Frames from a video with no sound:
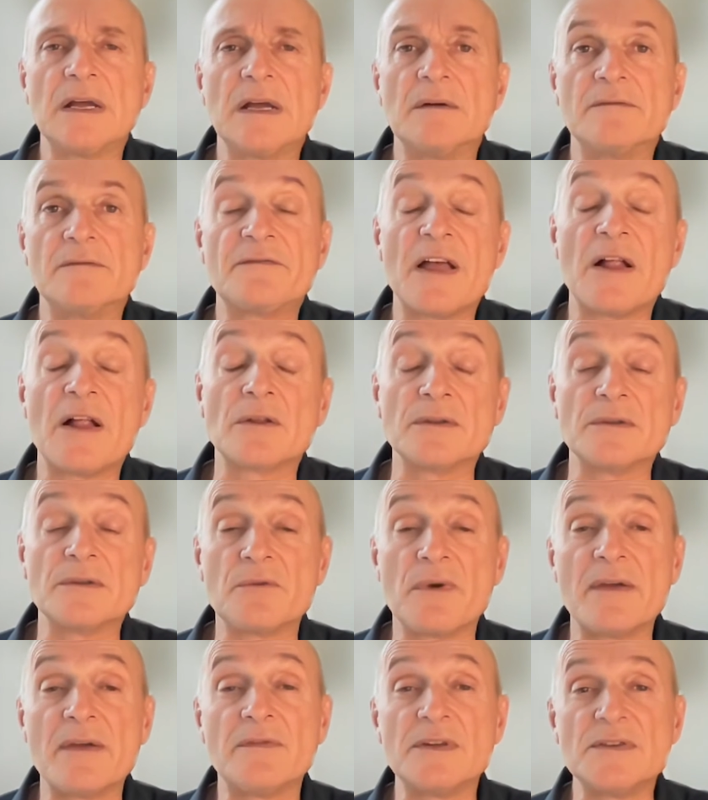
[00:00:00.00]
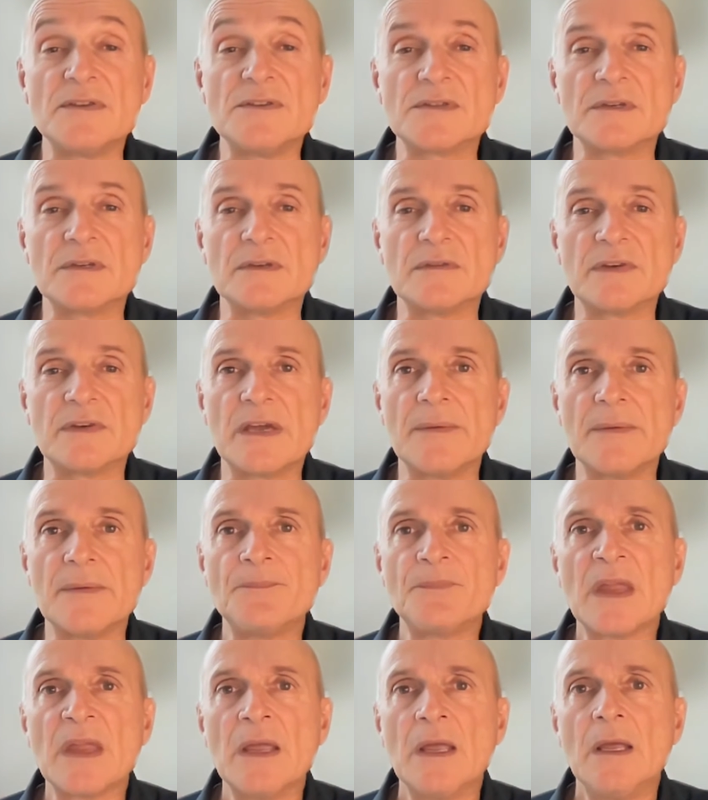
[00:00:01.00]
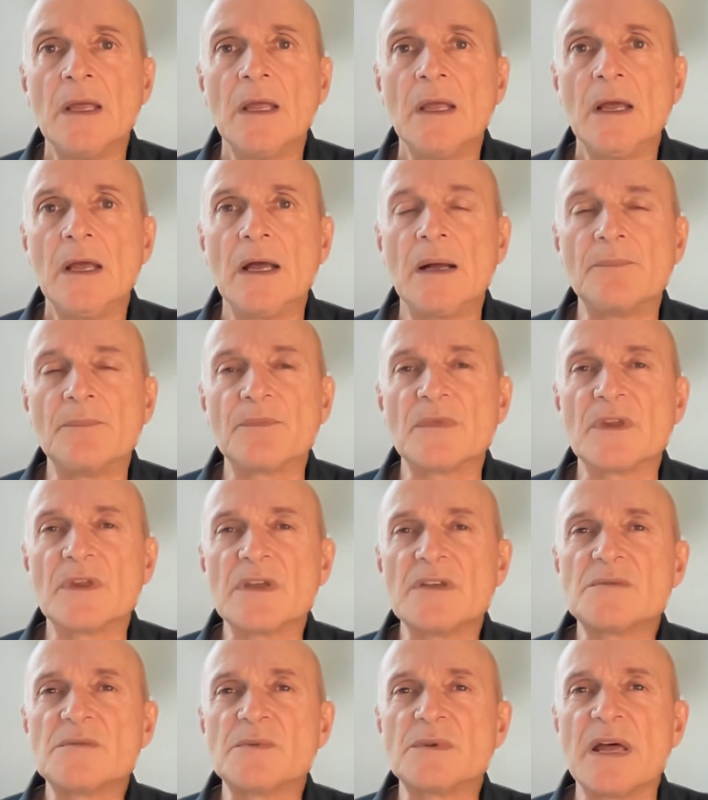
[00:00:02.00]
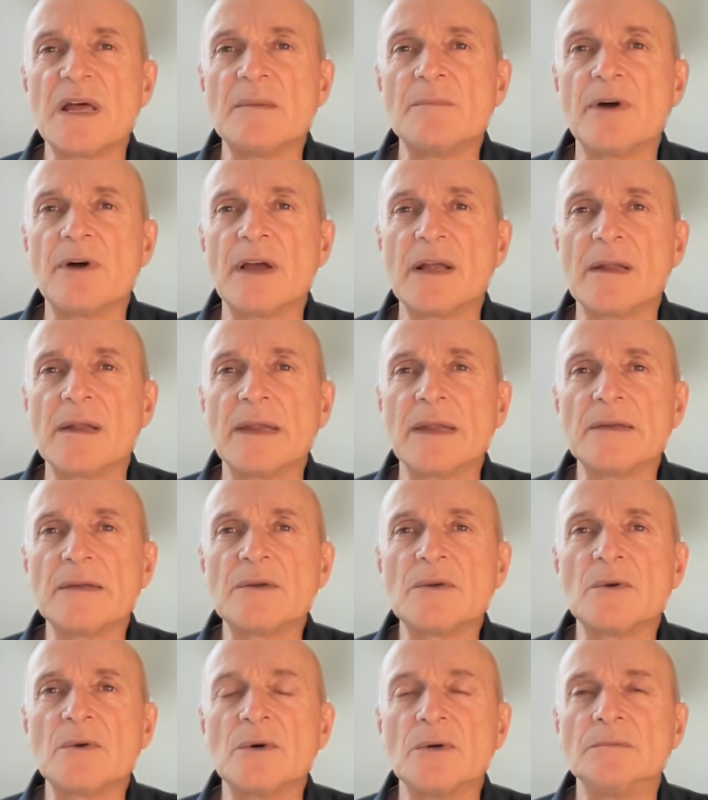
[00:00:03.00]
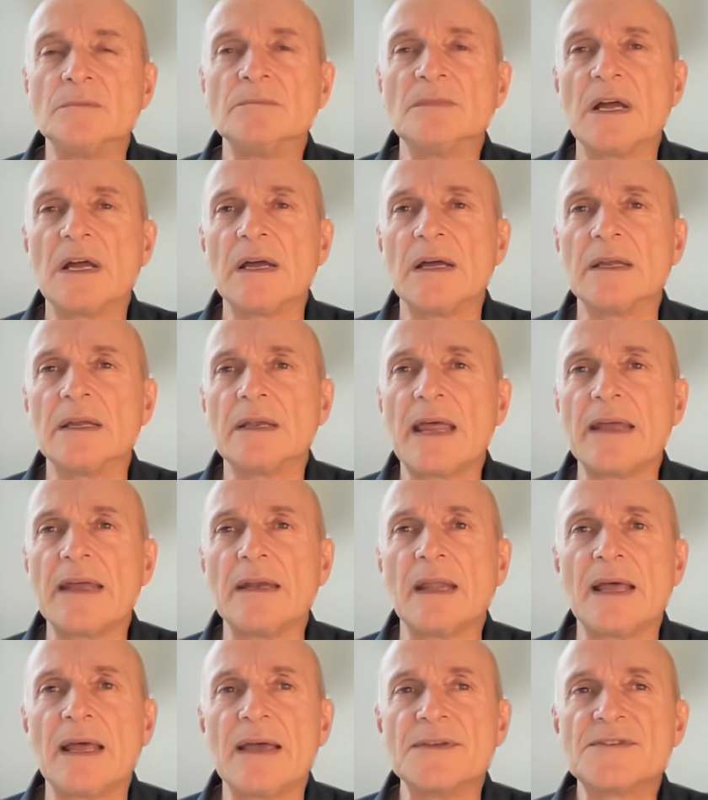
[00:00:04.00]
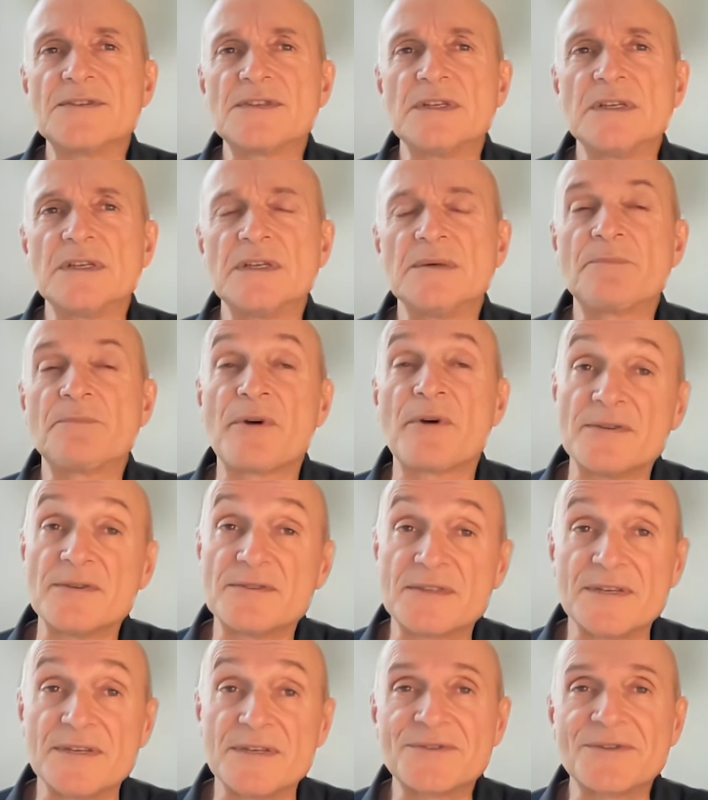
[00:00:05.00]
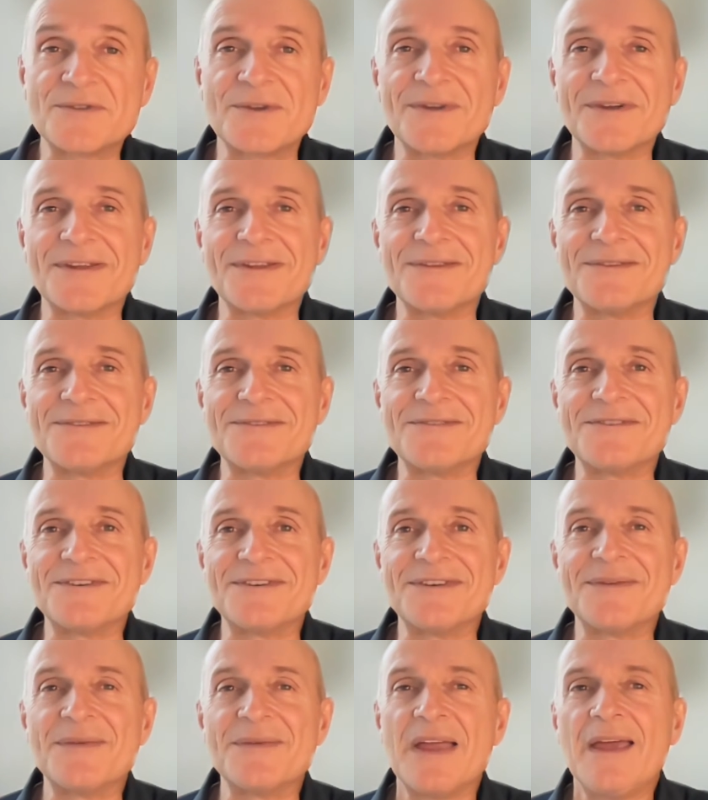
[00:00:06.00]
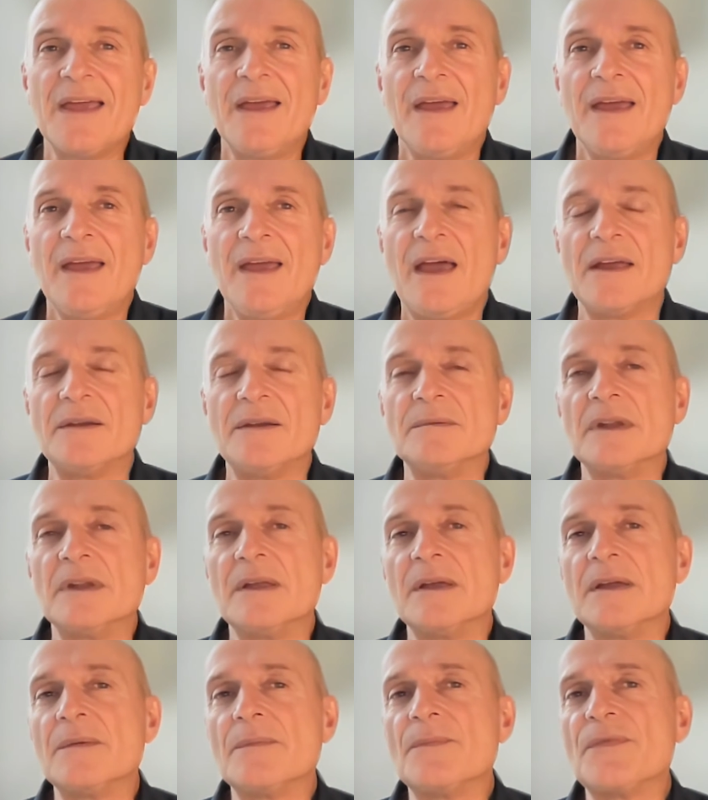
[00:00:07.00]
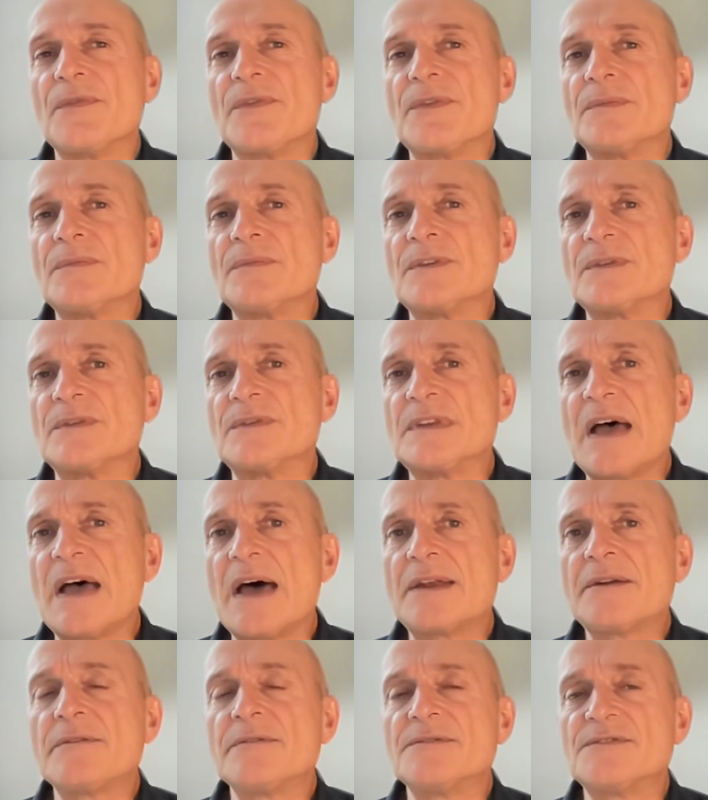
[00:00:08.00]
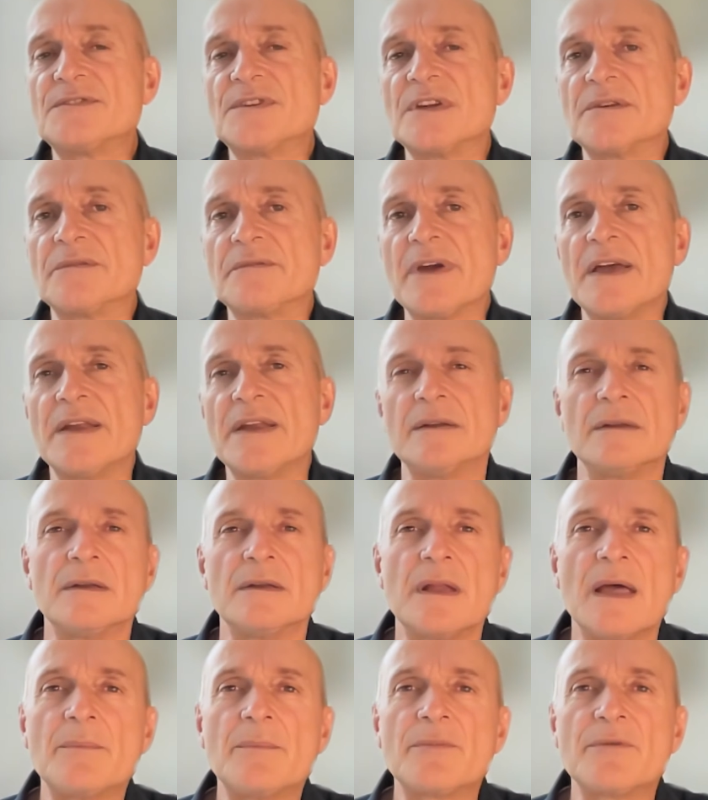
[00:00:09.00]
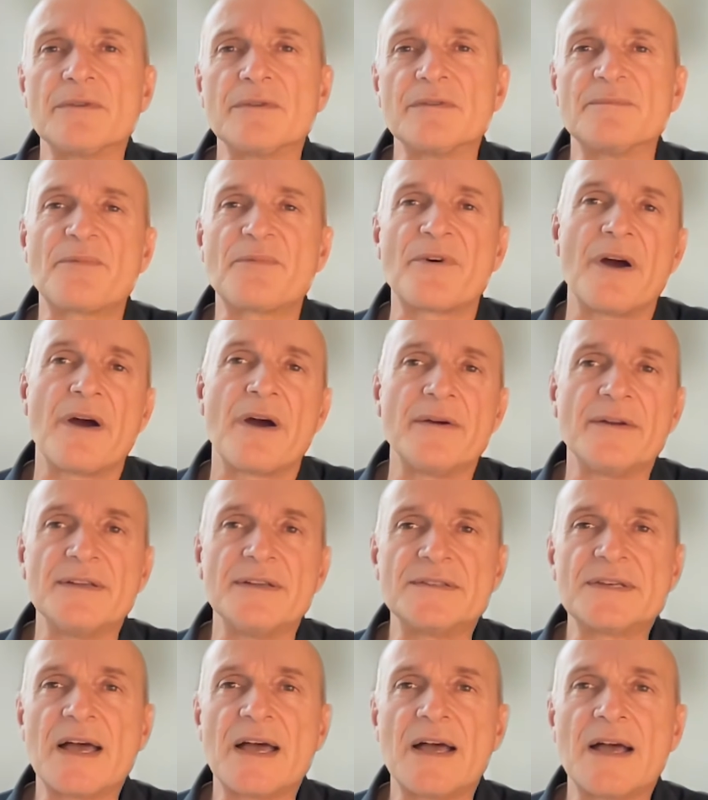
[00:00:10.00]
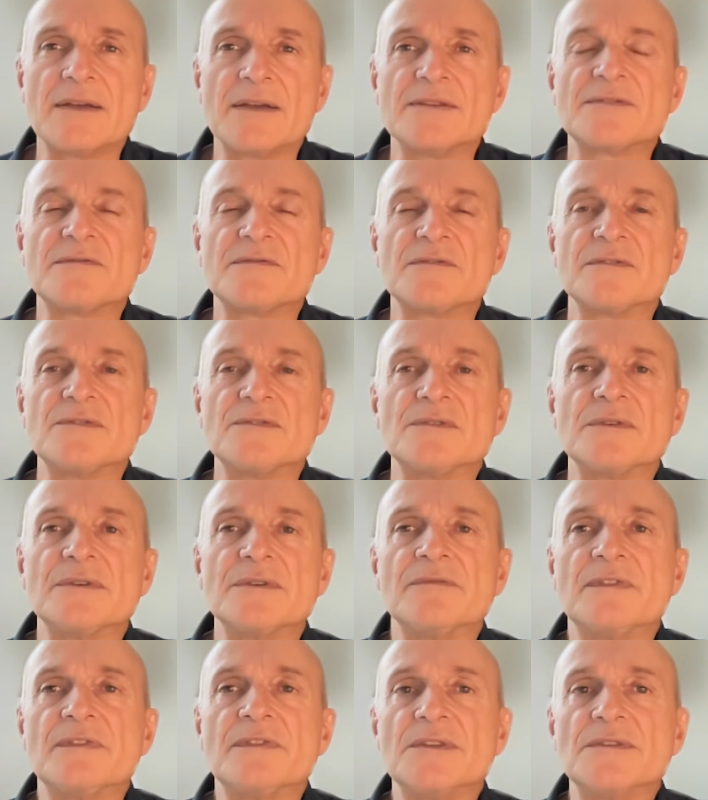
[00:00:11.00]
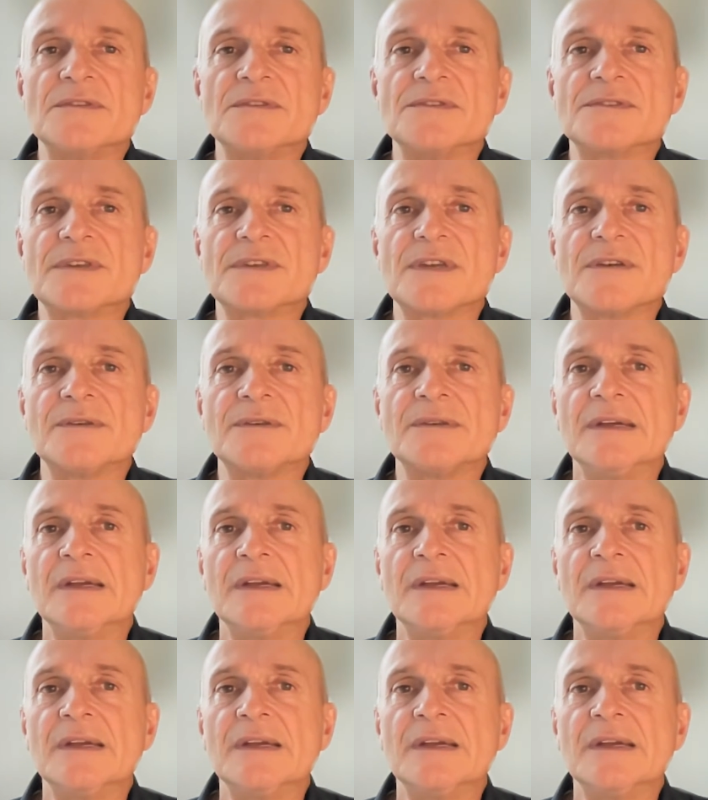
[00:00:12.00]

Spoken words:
Falcon gravity survey. These were done by Glencore late last year, processed early this year. And the data has generated a number of priority targets for the joint venture. So